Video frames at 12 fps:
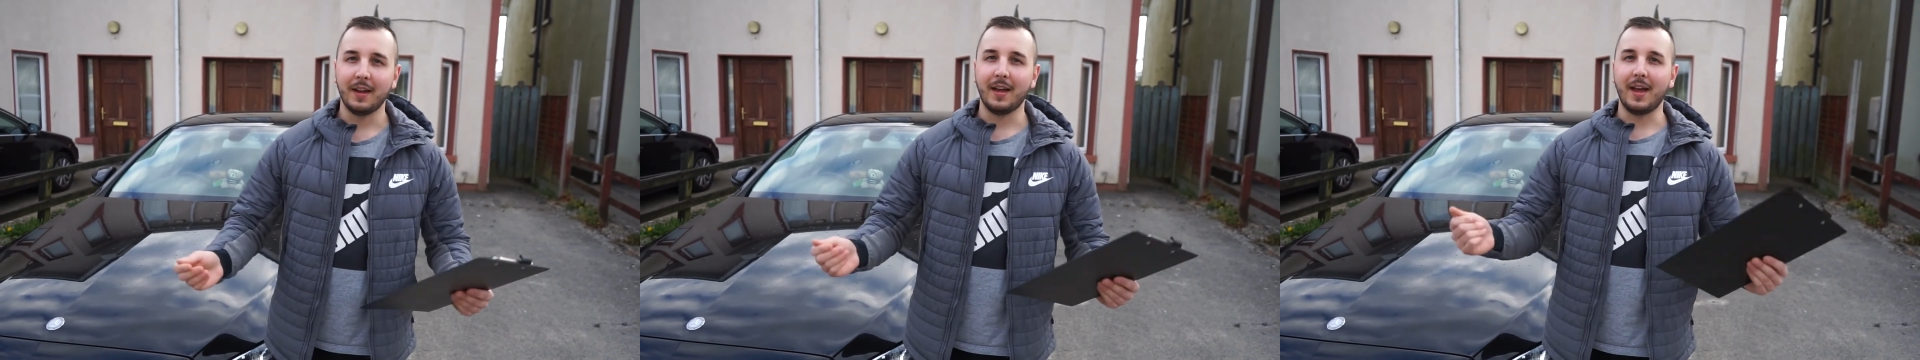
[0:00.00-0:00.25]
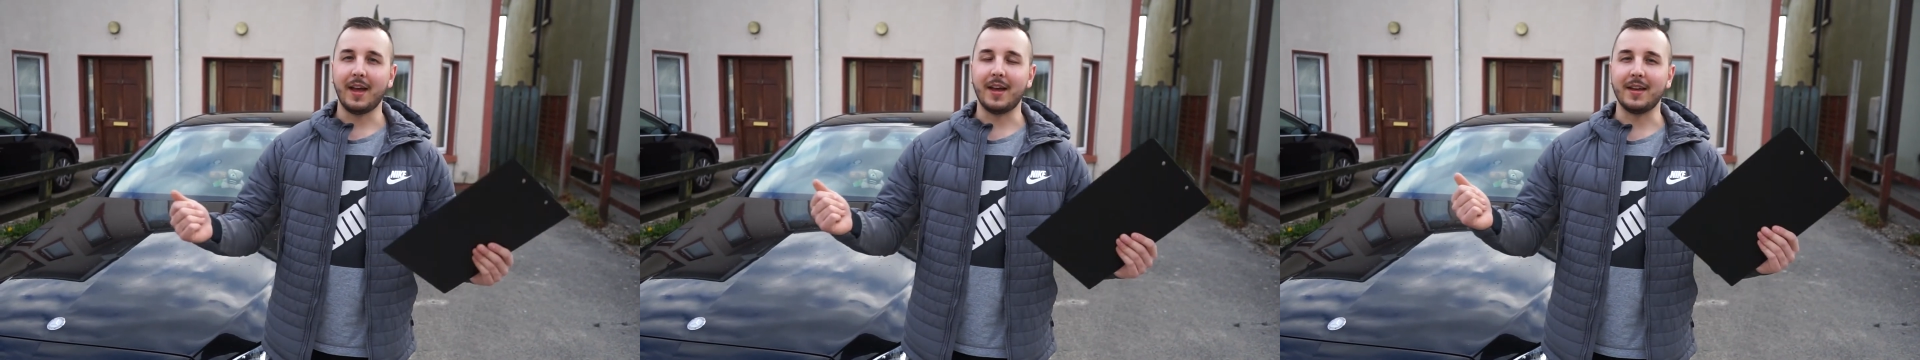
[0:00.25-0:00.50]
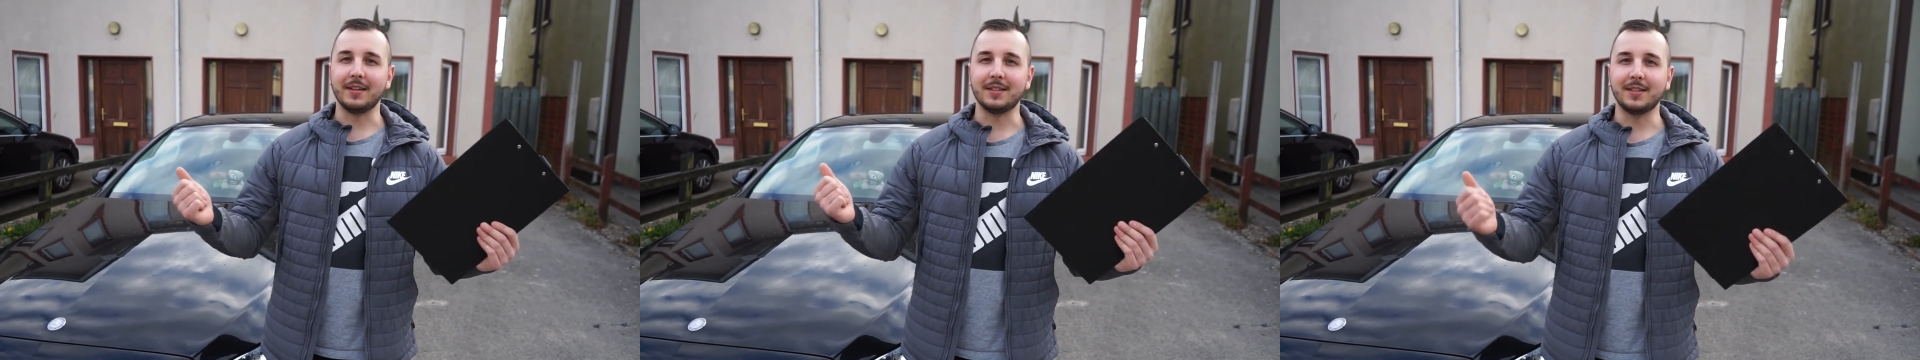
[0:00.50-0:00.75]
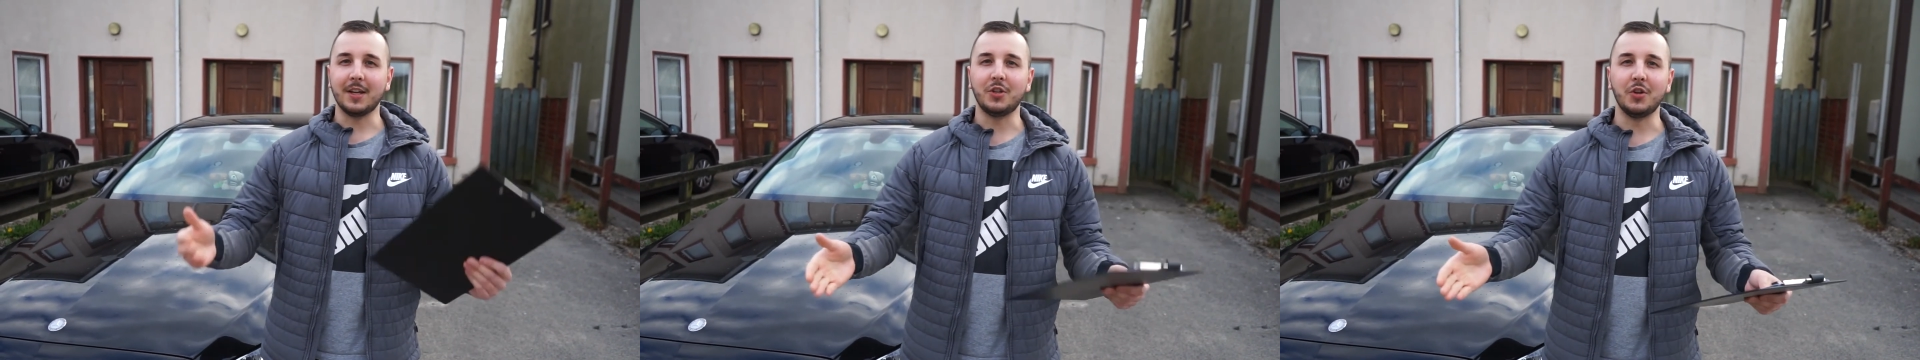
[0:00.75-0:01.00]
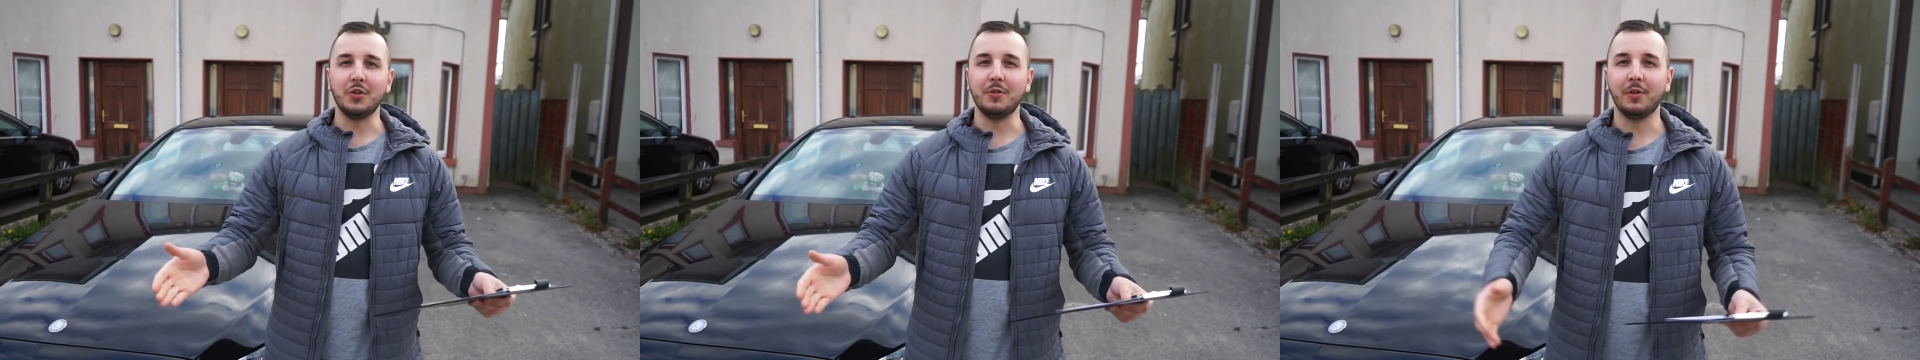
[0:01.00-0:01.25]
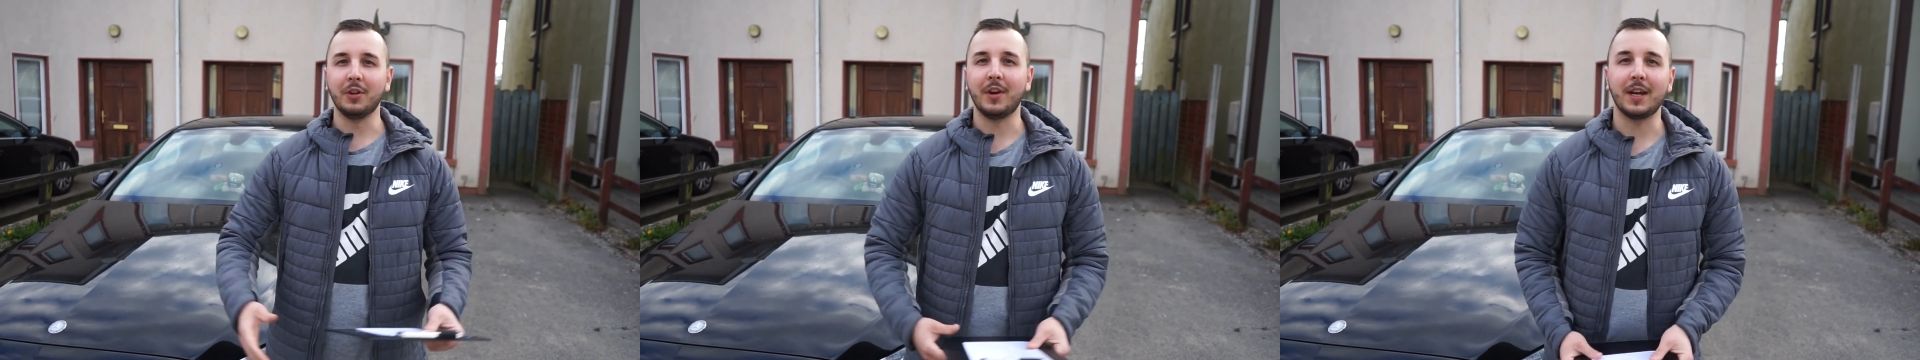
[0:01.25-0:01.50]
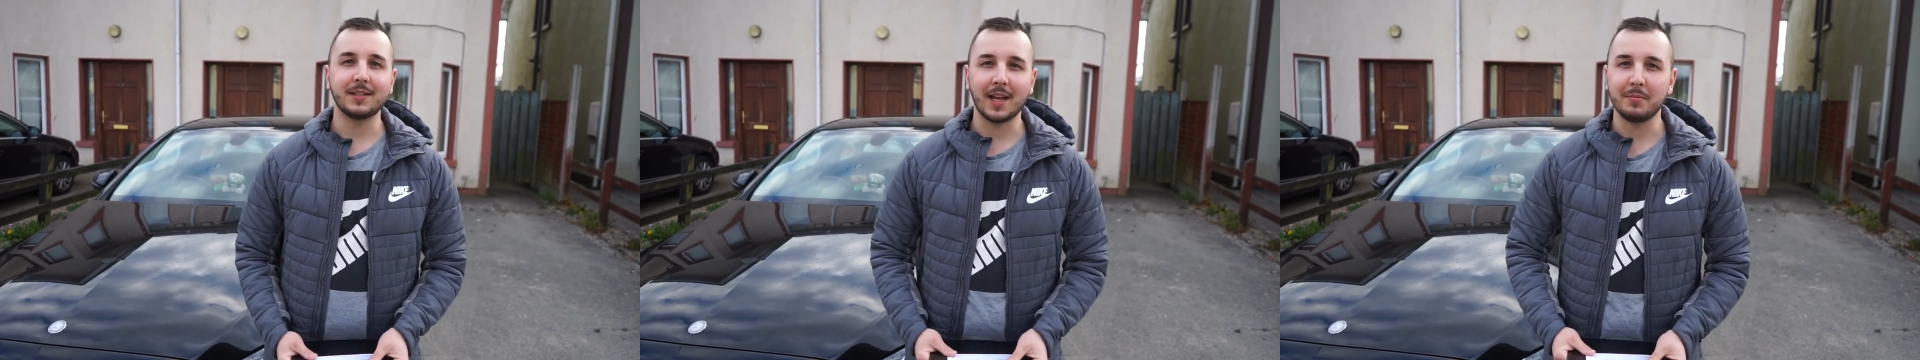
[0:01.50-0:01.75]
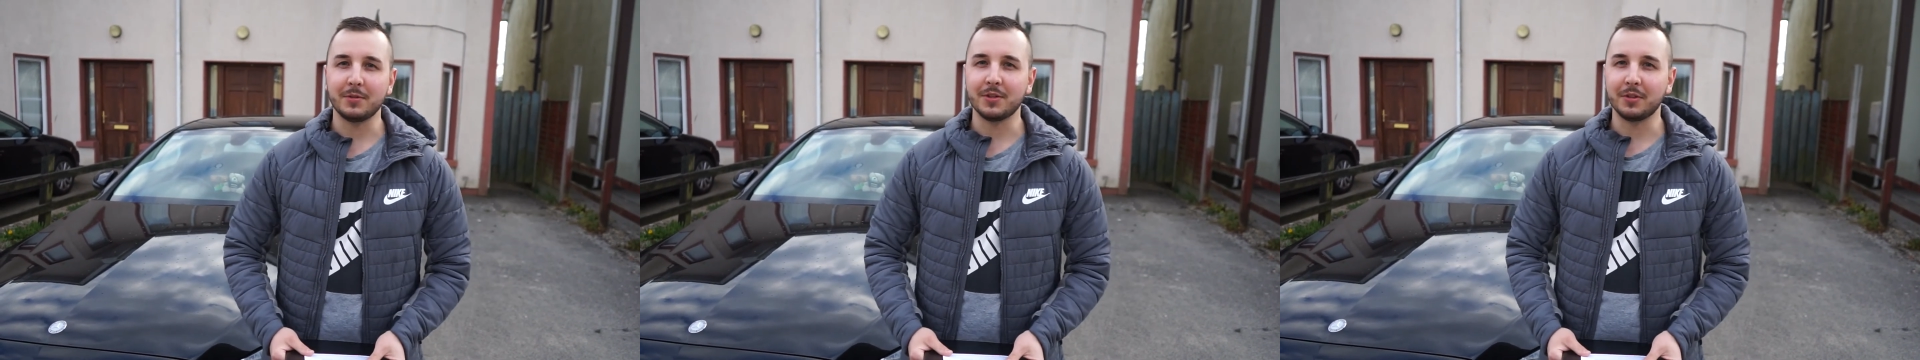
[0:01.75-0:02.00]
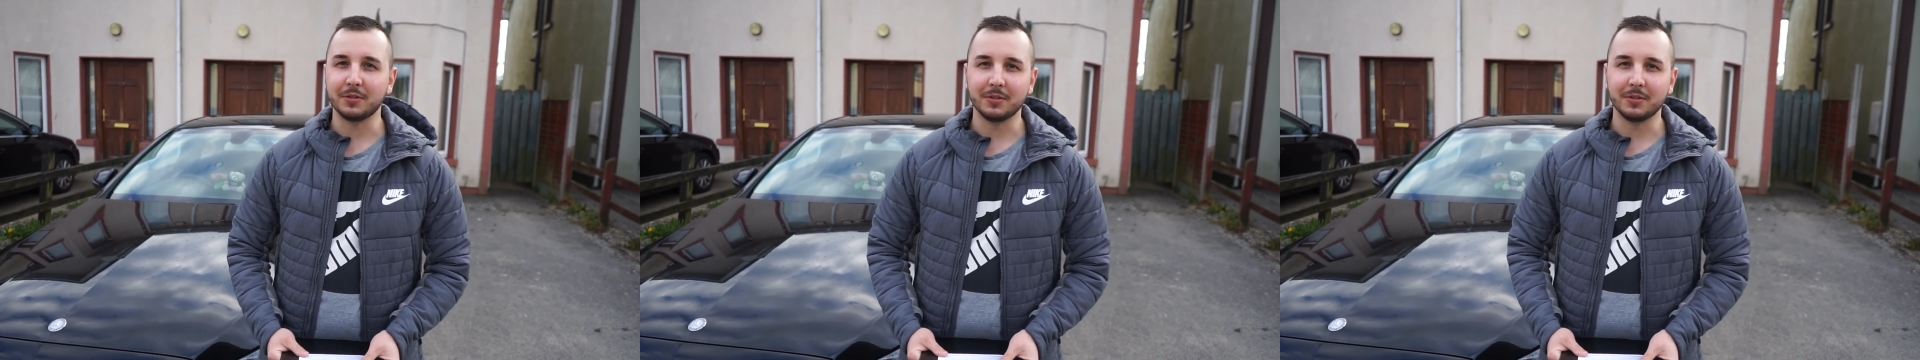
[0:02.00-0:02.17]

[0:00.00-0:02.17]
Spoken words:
and stay tuned for the next episode.